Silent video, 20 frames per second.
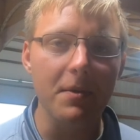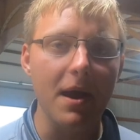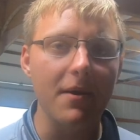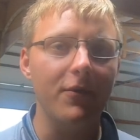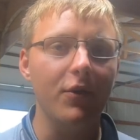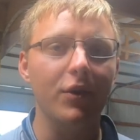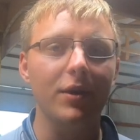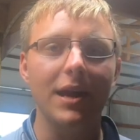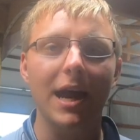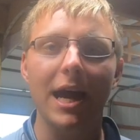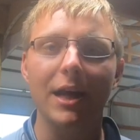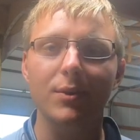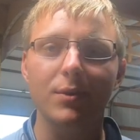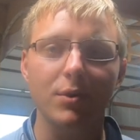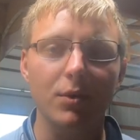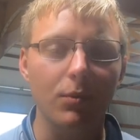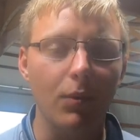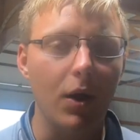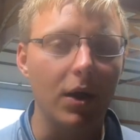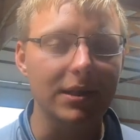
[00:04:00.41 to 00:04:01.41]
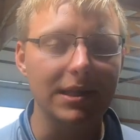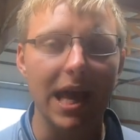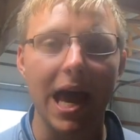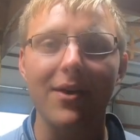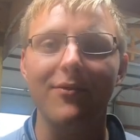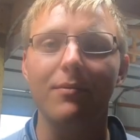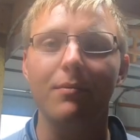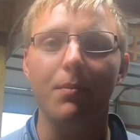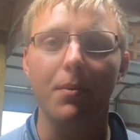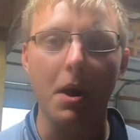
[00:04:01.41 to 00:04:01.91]
I've heard guys at DeWalt's
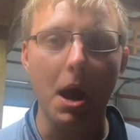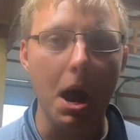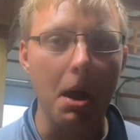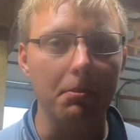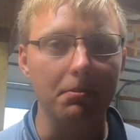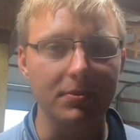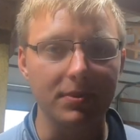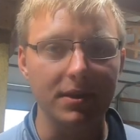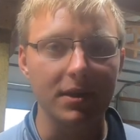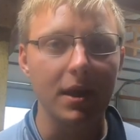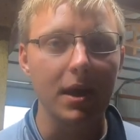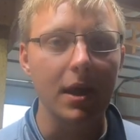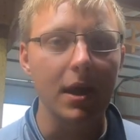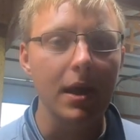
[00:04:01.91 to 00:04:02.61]
having problems,